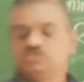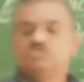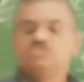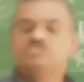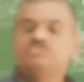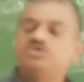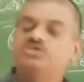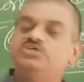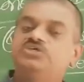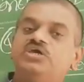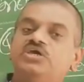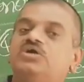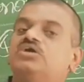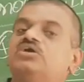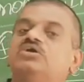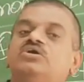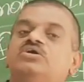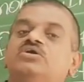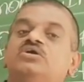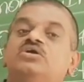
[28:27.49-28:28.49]
So here
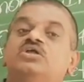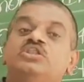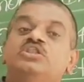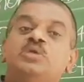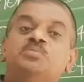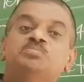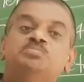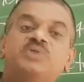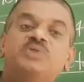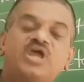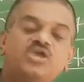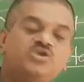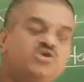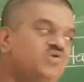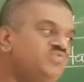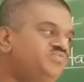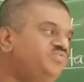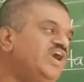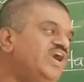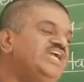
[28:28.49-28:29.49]
the
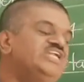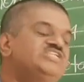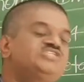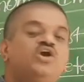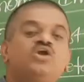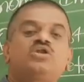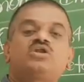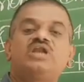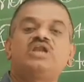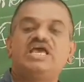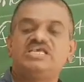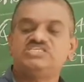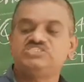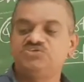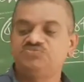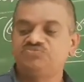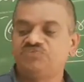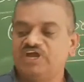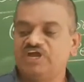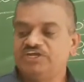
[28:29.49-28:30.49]
bryophytes are
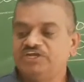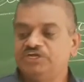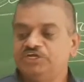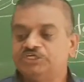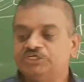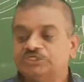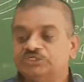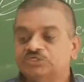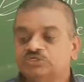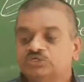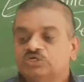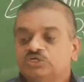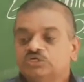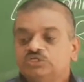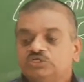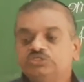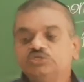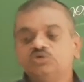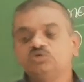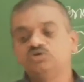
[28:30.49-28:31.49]
classified into
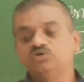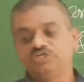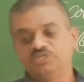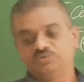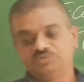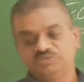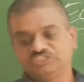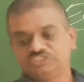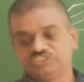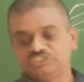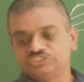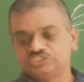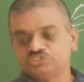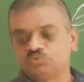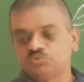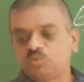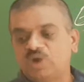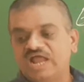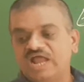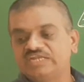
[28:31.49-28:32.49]
two divisions.
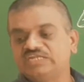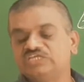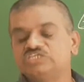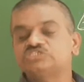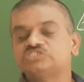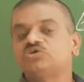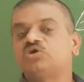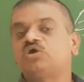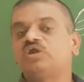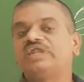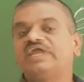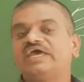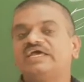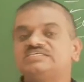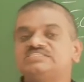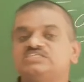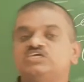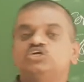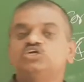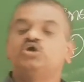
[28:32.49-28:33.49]
One is called
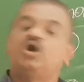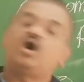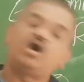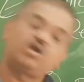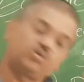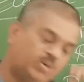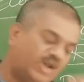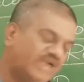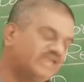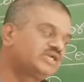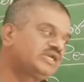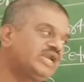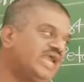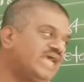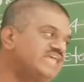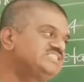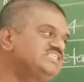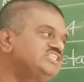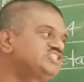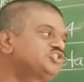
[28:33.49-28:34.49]
as, or one
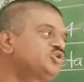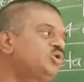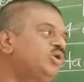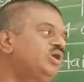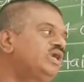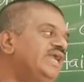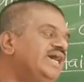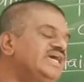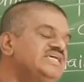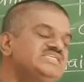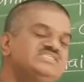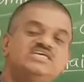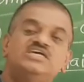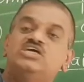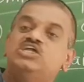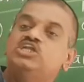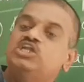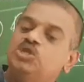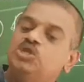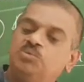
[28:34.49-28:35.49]
class is called
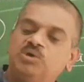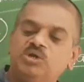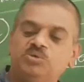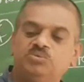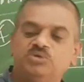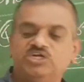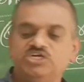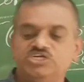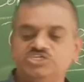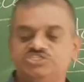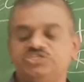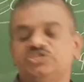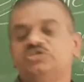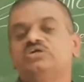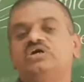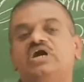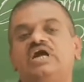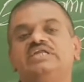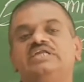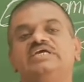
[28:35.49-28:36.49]
as liverworts
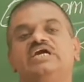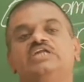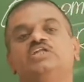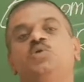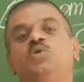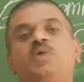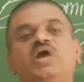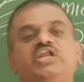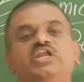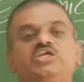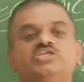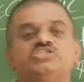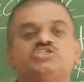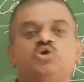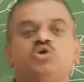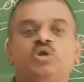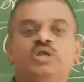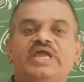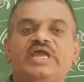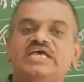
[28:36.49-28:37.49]
and the other one is
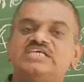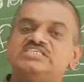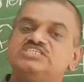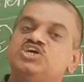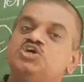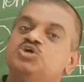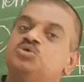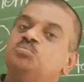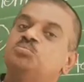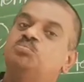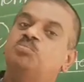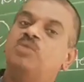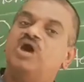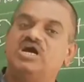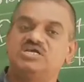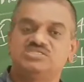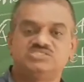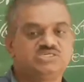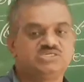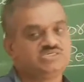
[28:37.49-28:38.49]
called as
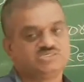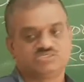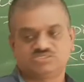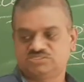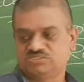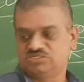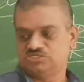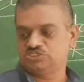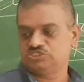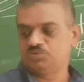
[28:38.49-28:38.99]
masses.